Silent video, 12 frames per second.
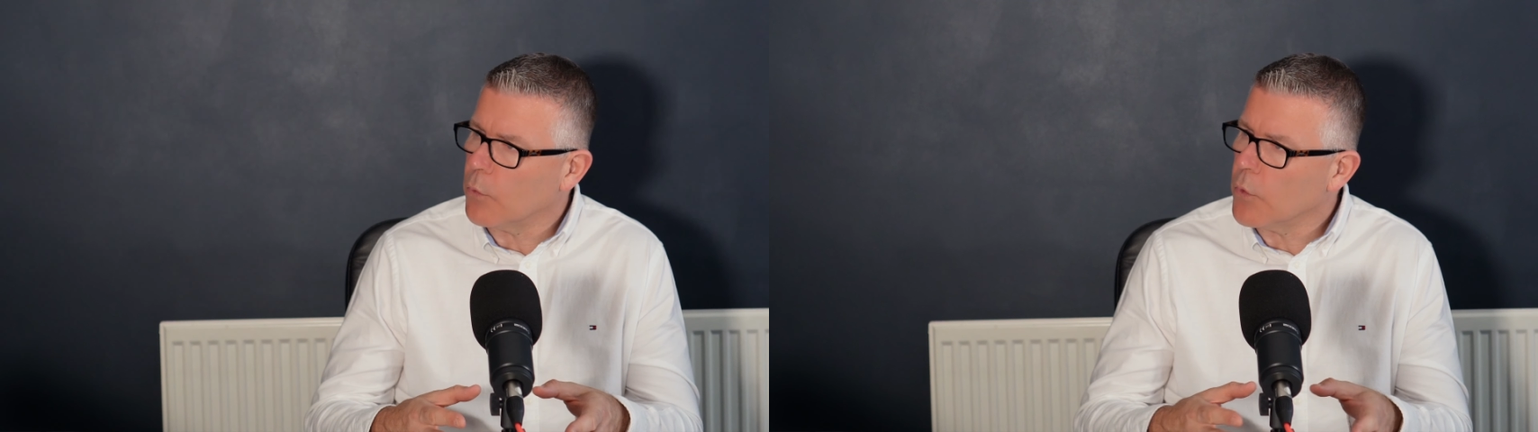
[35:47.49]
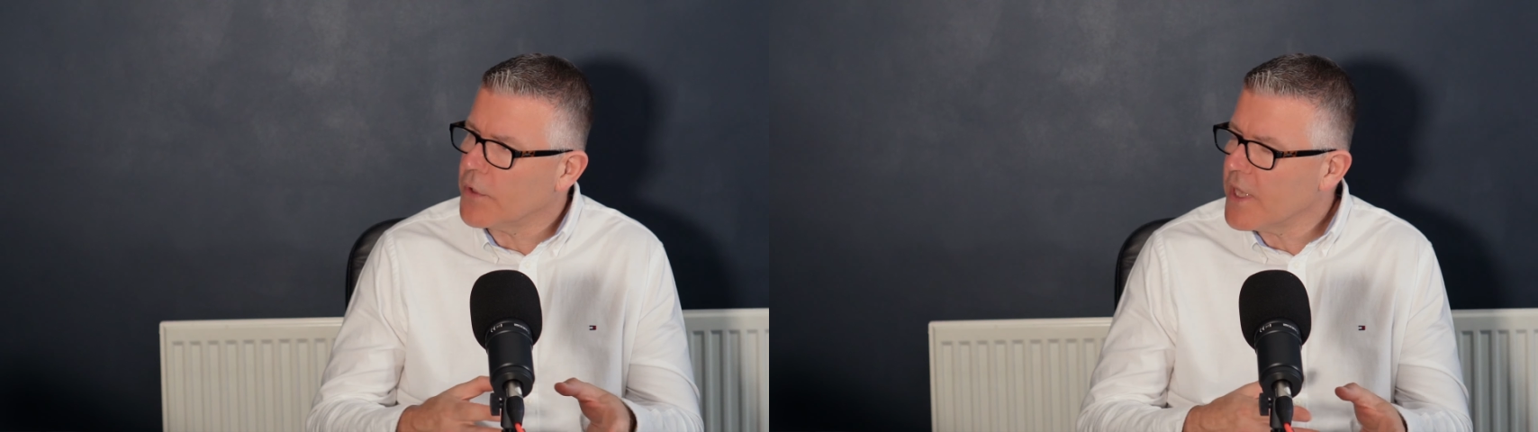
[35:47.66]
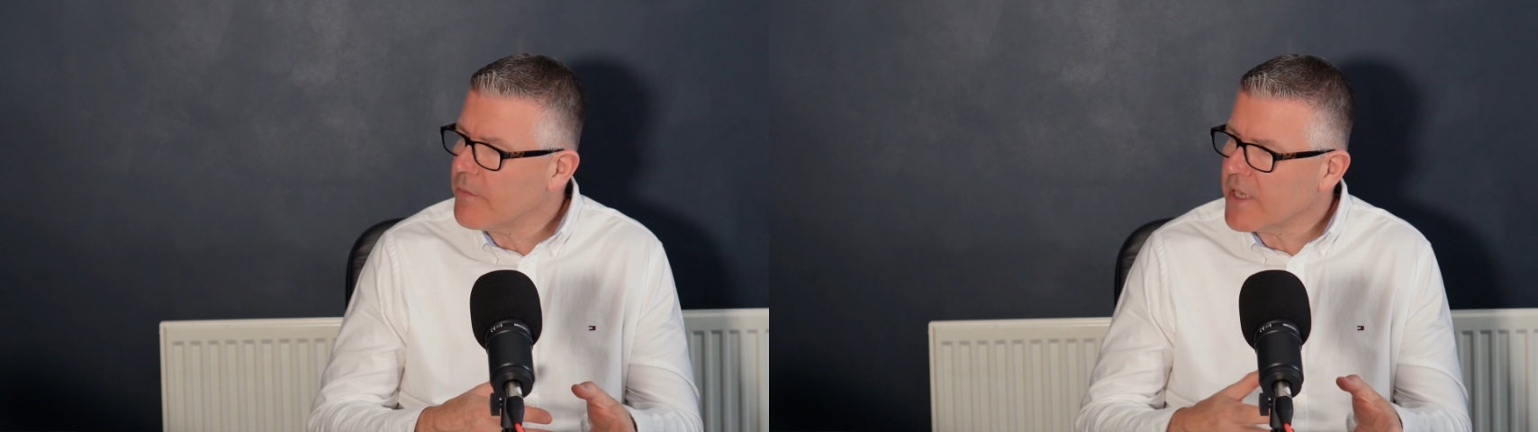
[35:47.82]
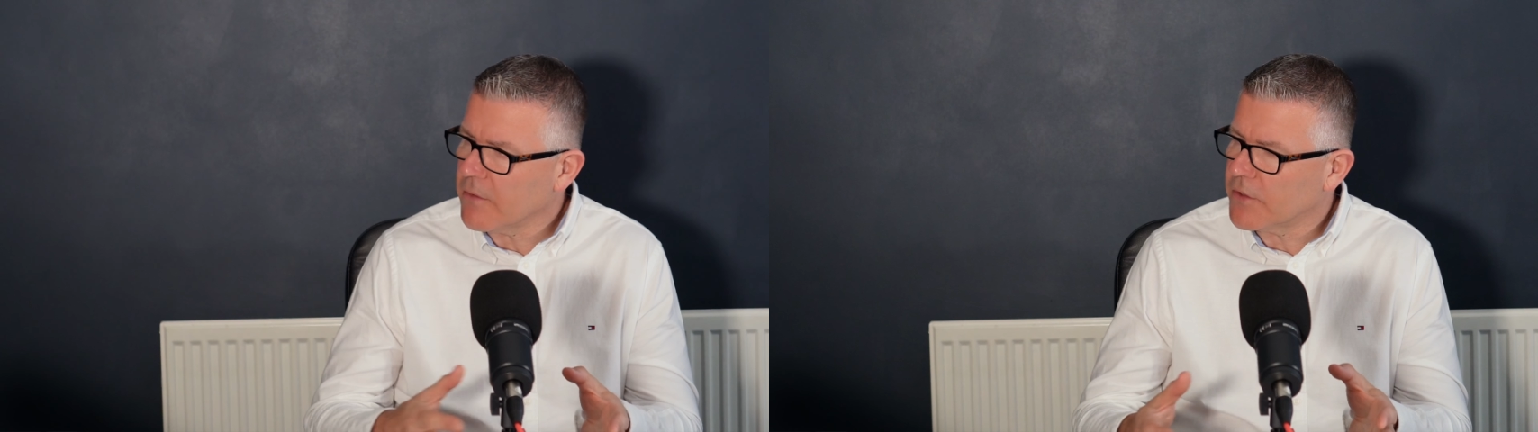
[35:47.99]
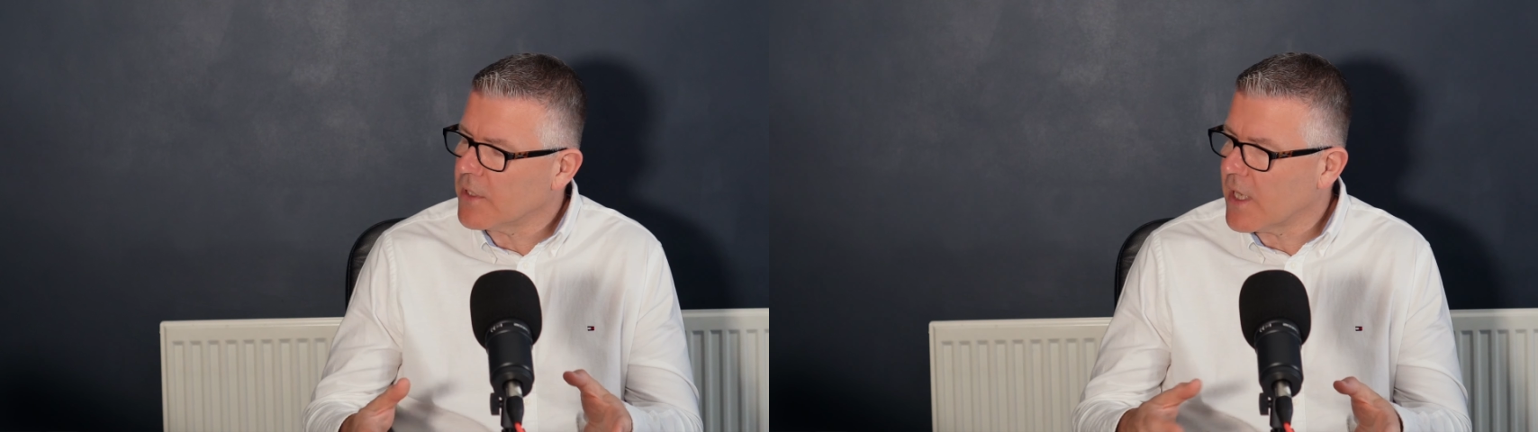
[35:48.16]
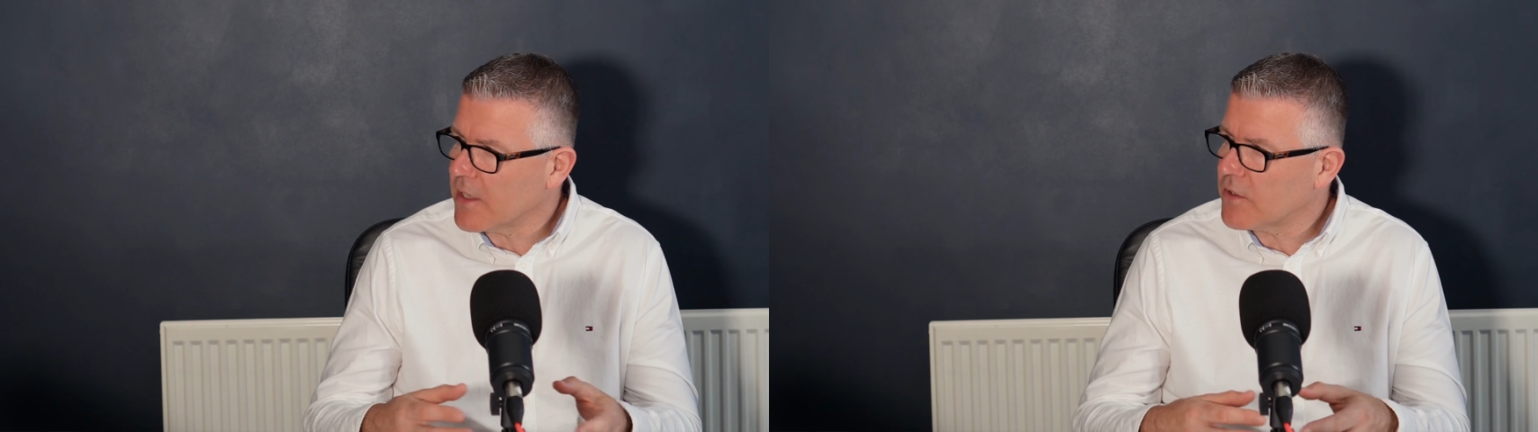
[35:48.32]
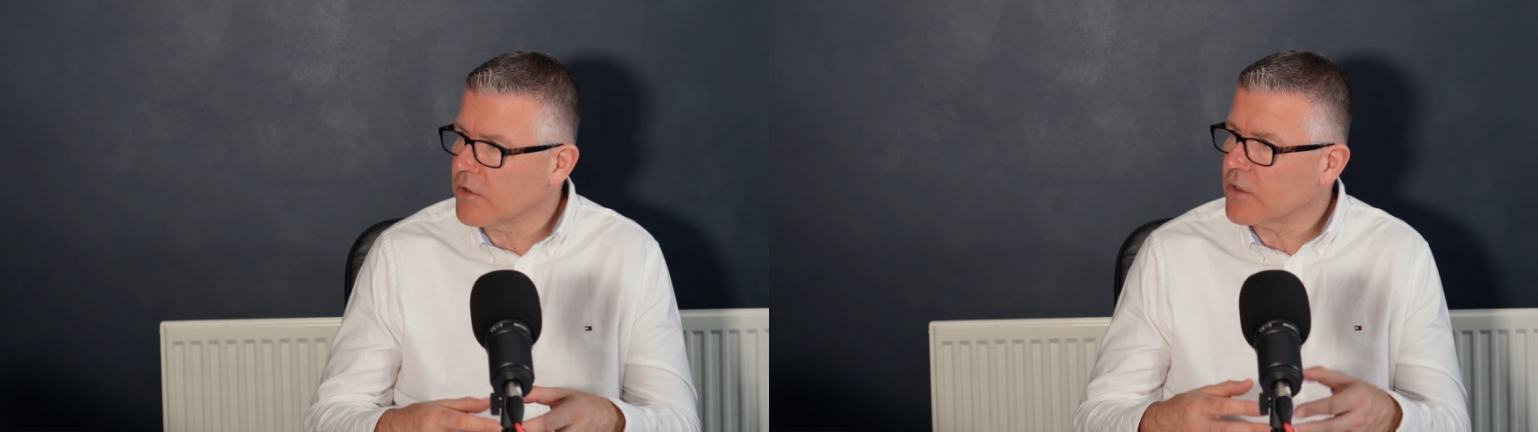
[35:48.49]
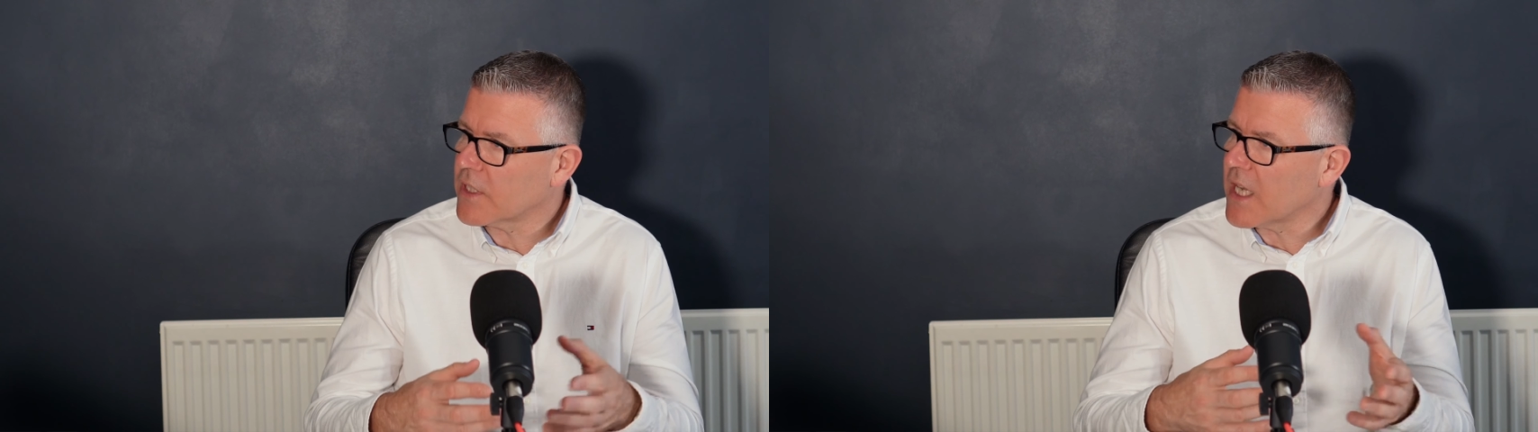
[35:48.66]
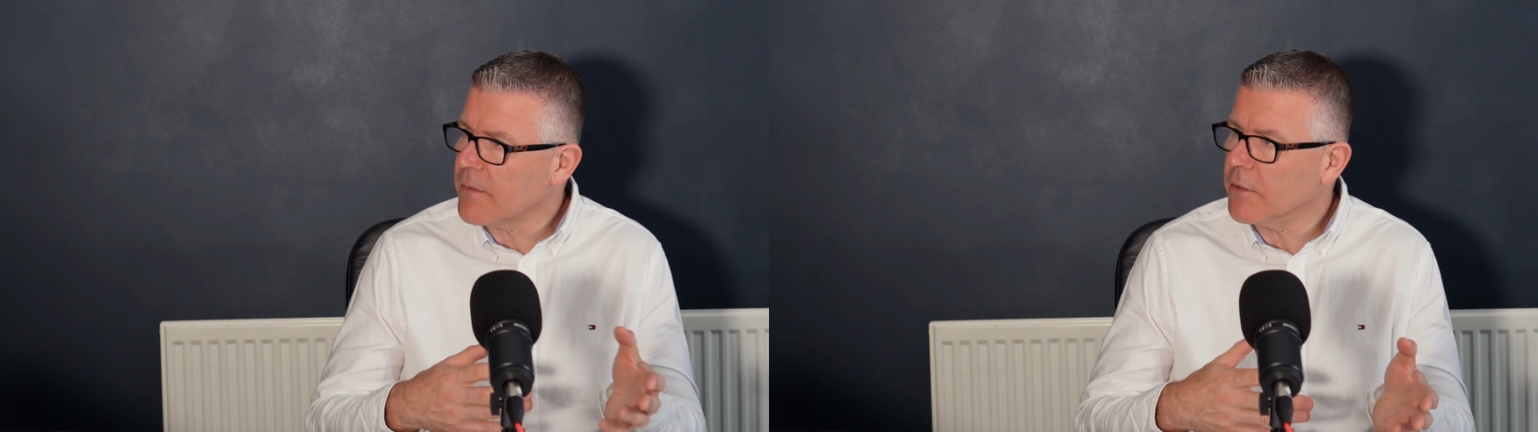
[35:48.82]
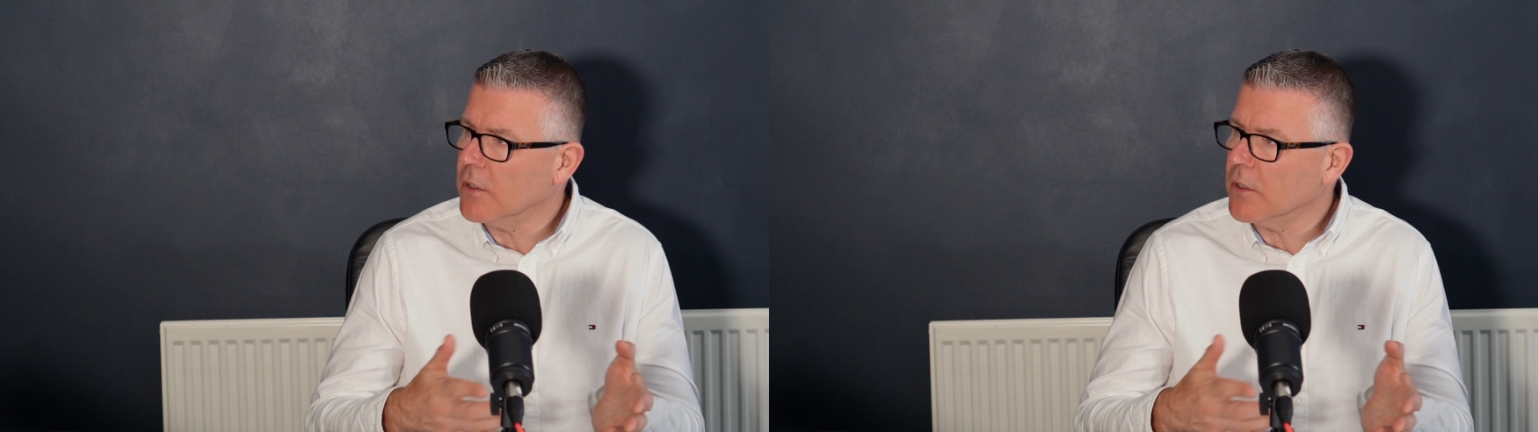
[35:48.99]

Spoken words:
Would they be able to like sort of just keep